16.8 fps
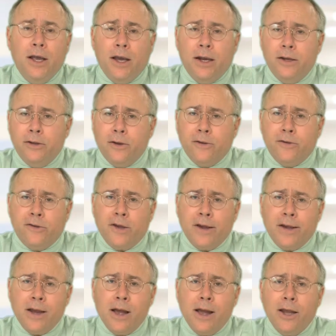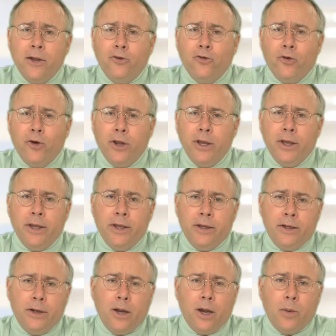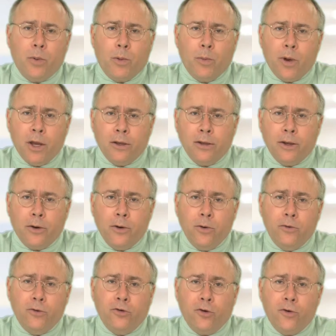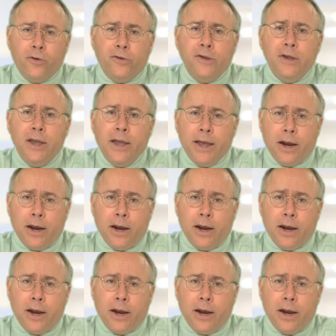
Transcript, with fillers: and adult psychiatry in Upper Montclair, New Jersey,